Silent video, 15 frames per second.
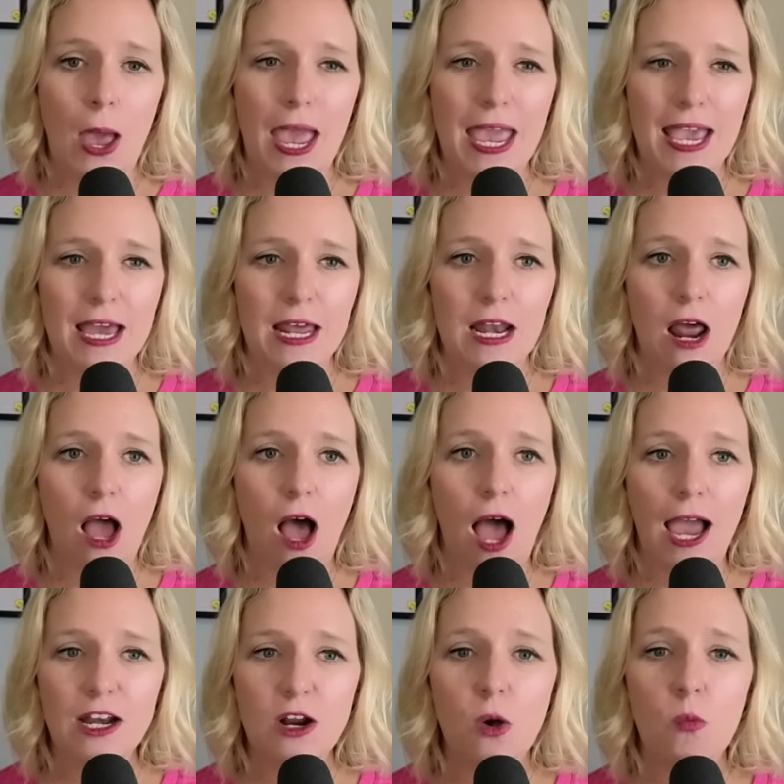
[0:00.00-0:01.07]
And
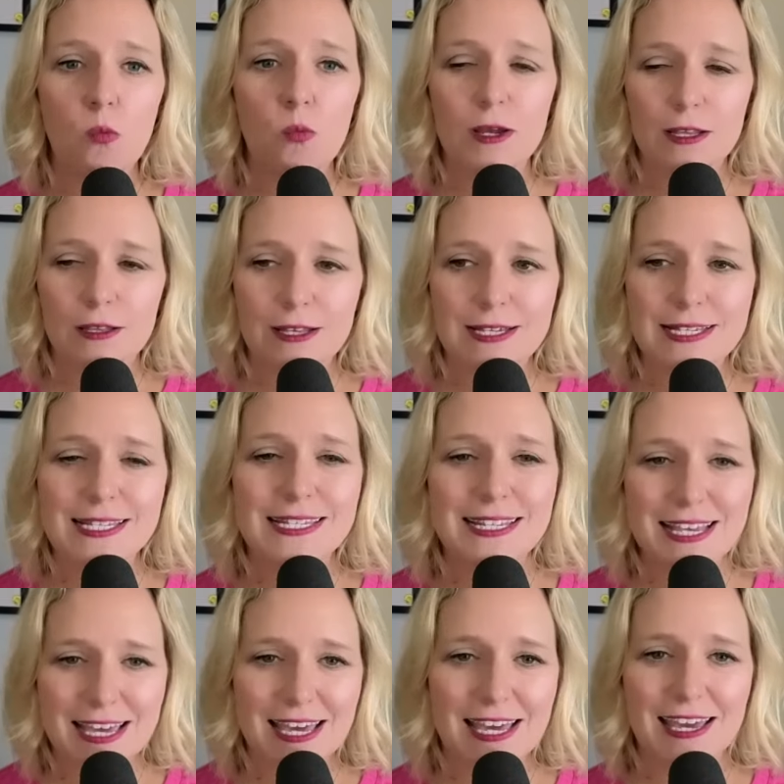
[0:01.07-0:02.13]
I don't really
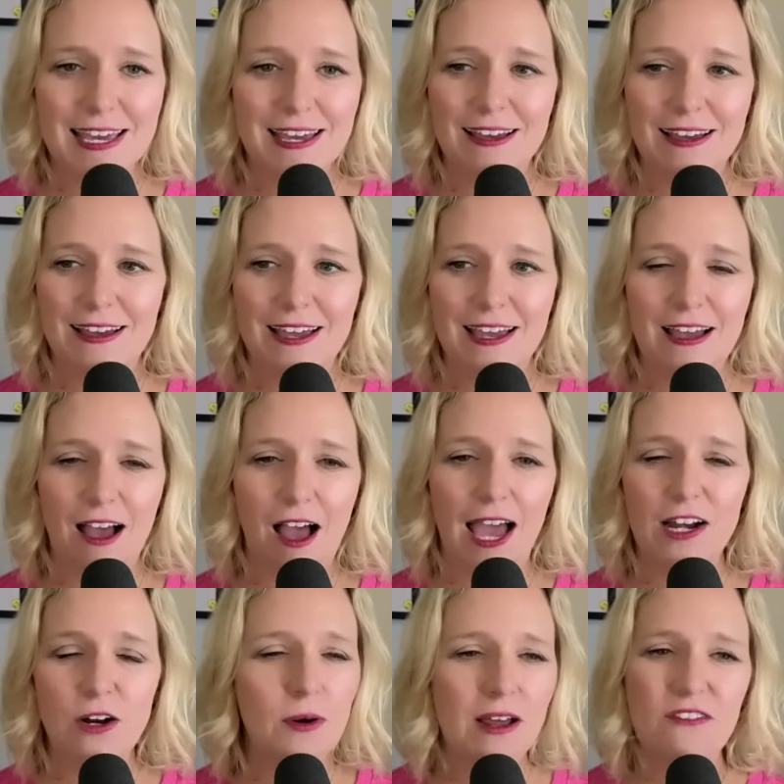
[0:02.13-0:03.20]
see, I
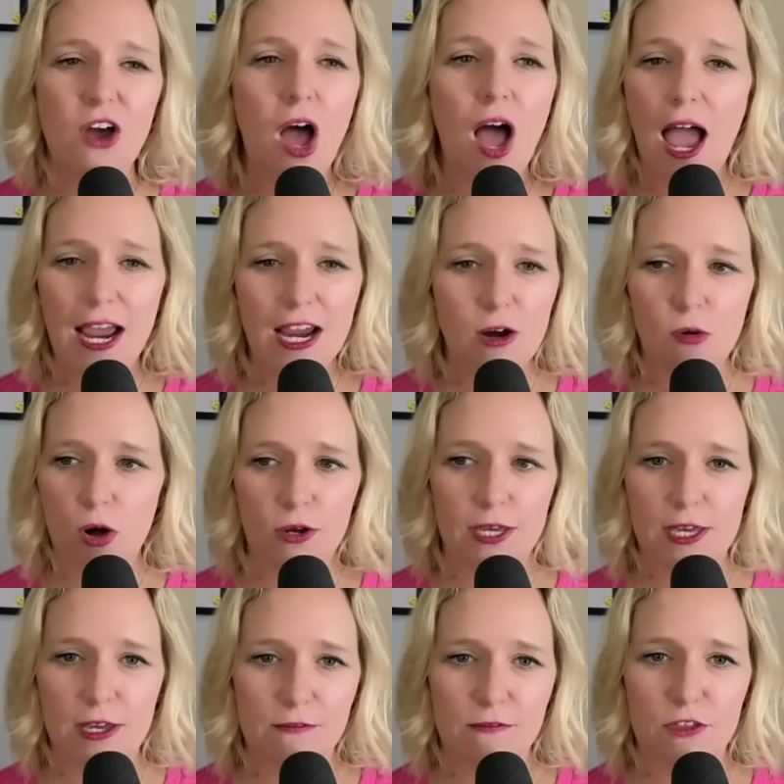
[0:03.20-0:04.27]
don't have a
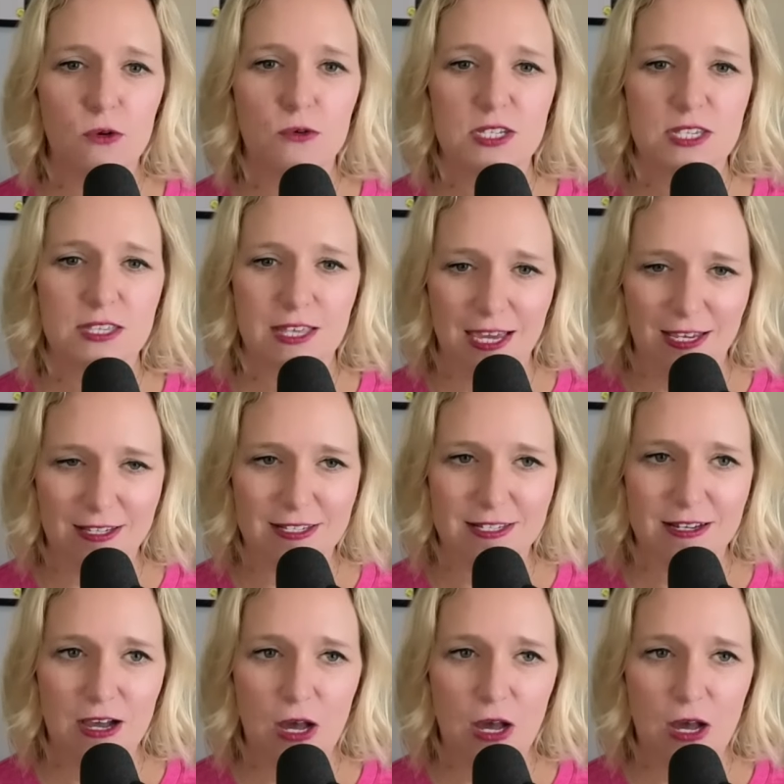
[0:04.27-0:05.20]
hierarchy of those things.